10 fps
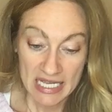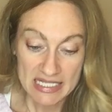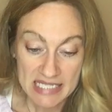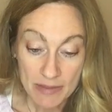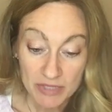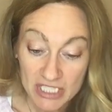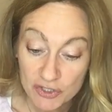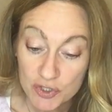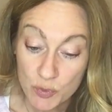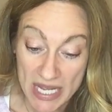As Emily
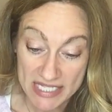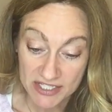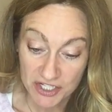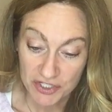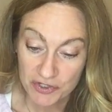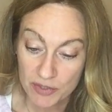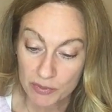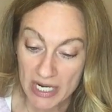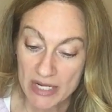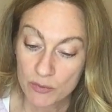looked west to the
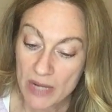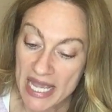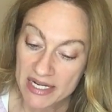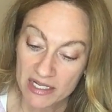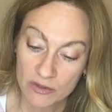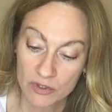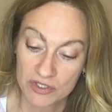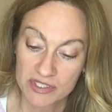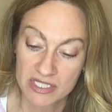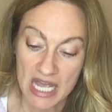bright red and
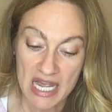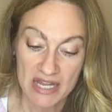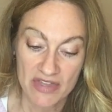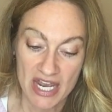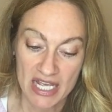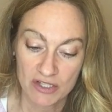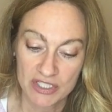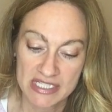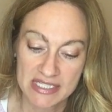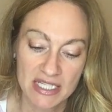orange sky that held a
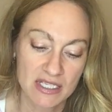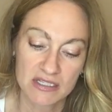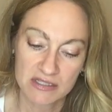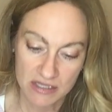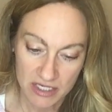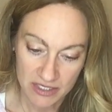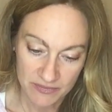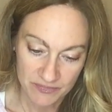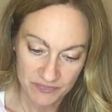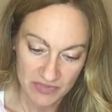sinking sun,
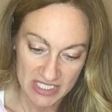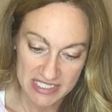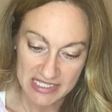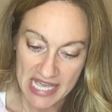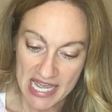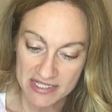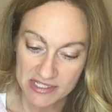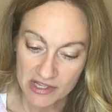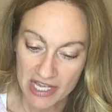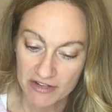its last
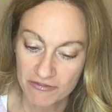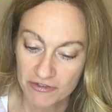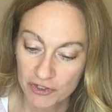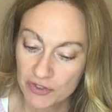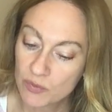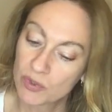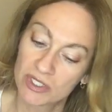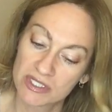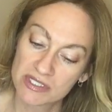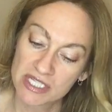light filled the
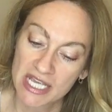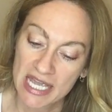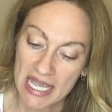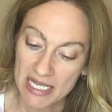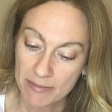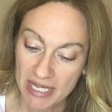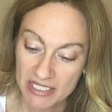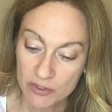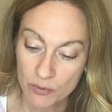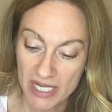woods and
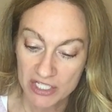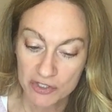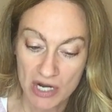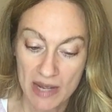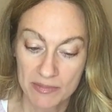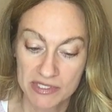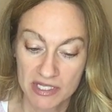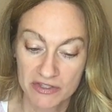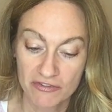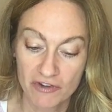made the raindrops
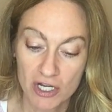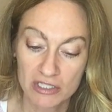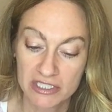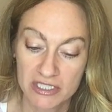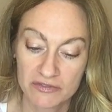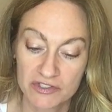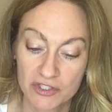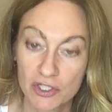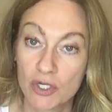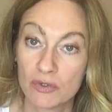on the fall leaves
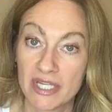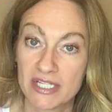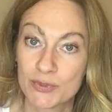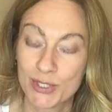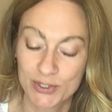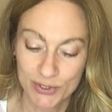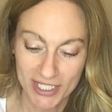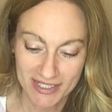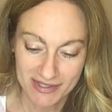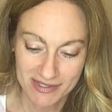glow like twinkle
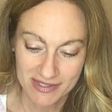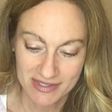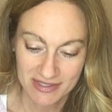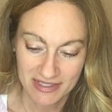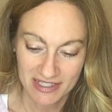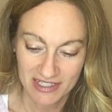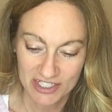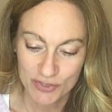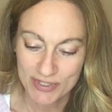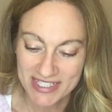lights.
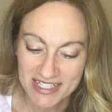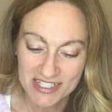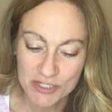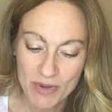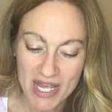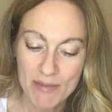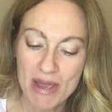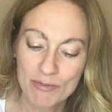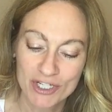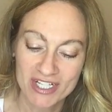She was kissed by a
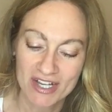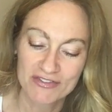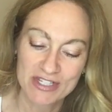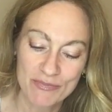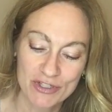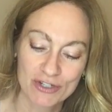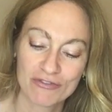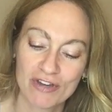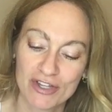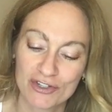memory of something her
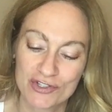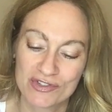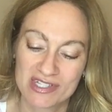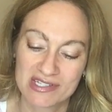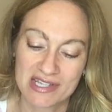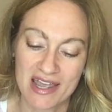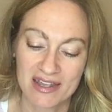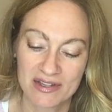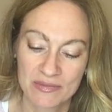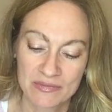father used to say.